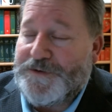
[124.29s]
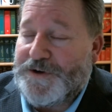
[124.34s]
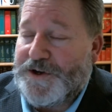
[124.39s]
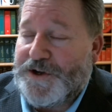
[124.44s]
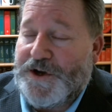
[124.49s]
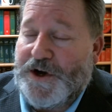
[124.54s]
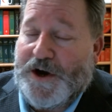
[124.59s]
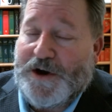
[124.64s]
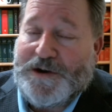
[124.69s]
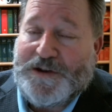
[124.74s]

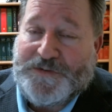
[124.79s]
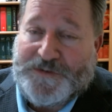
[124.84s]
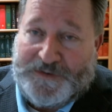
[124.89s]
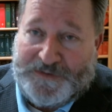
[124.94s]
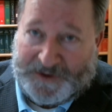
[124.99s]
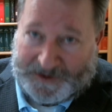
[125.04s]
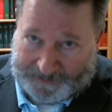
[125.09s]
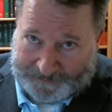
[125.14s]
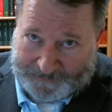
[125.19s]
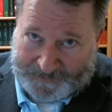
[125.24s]
regardless
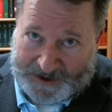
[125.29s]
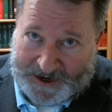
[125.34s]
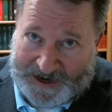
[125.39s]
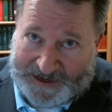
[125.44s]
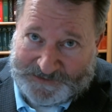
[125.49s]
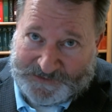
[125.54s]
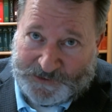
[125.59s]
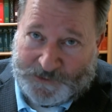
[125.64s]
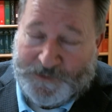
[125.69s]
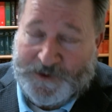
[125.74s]
of the
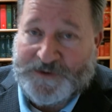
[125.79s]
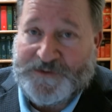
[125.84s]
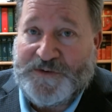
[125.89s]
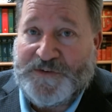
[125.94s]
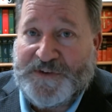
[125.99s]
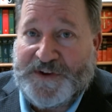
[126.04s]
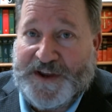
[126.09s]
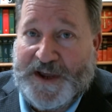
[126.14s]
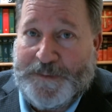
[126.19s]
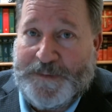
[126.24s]

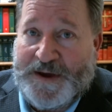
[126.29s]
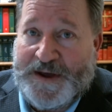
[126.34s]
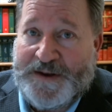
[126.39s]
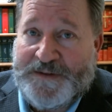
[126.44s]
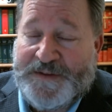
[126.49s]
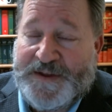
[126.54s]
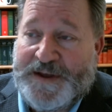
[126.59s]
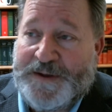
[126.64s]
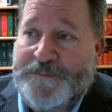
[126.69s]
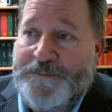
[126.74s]
consequences that come out
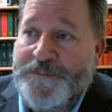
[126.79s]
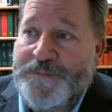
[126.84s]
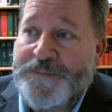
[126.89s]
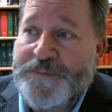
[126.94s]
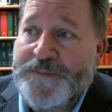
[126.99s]
of that.